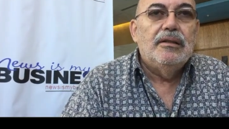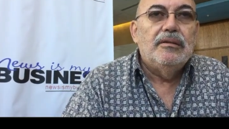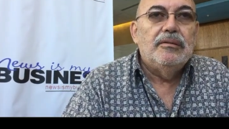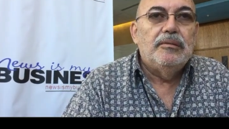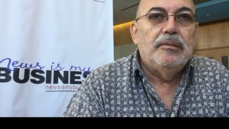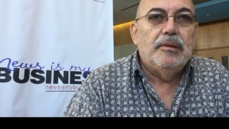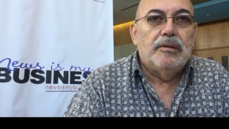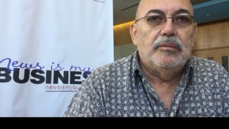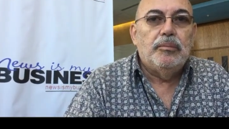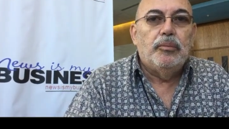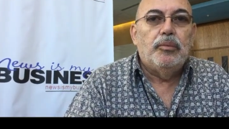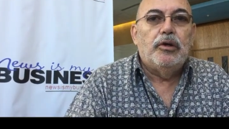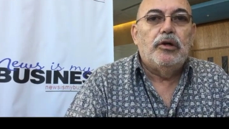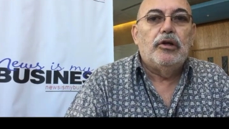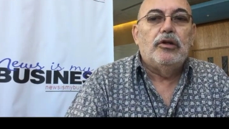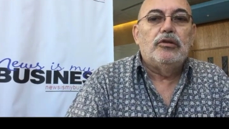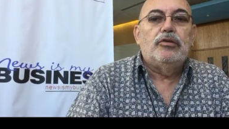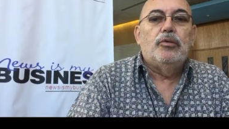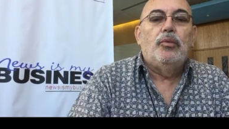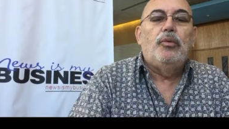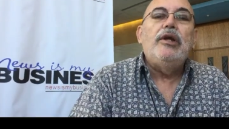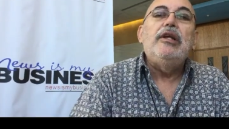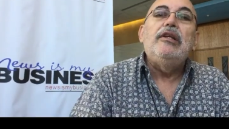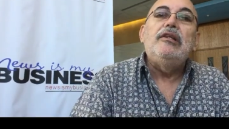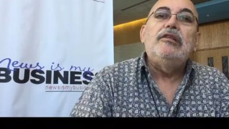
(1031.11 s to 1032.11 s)

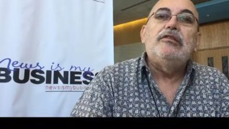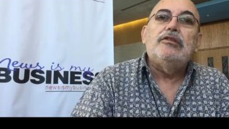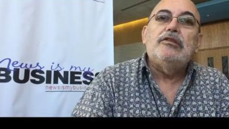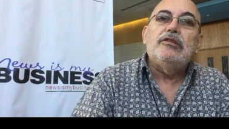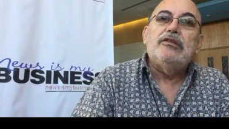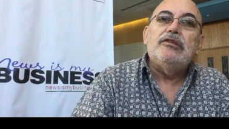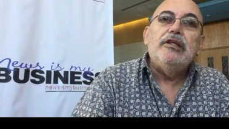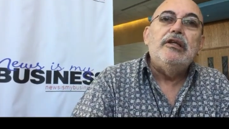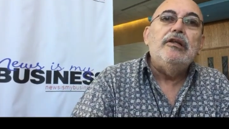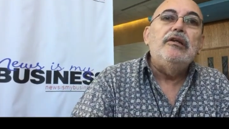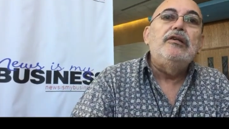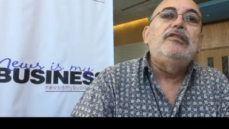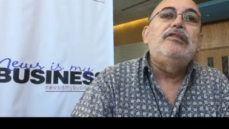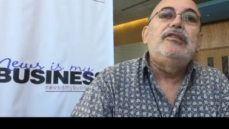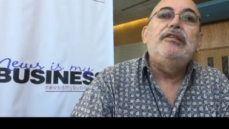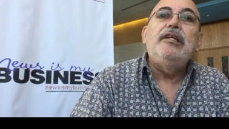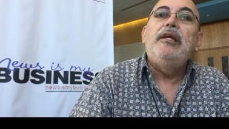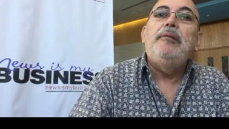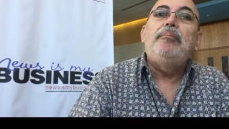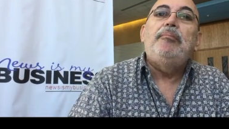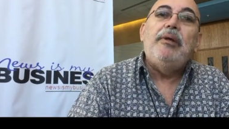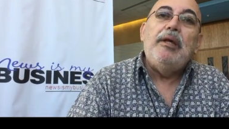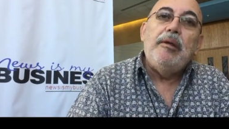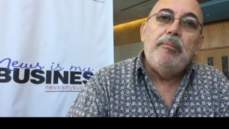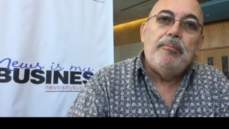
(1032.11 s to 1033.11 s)
Because we still
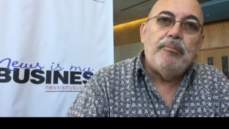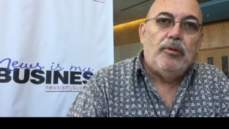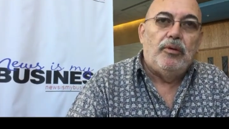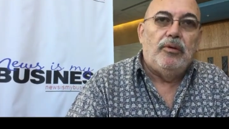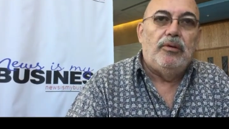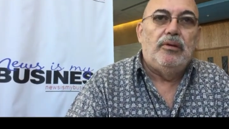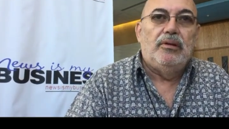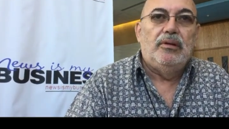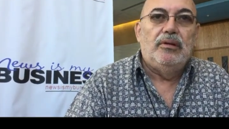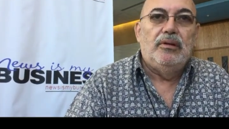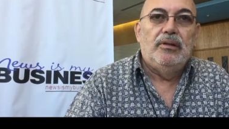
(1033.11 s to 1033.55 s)
see people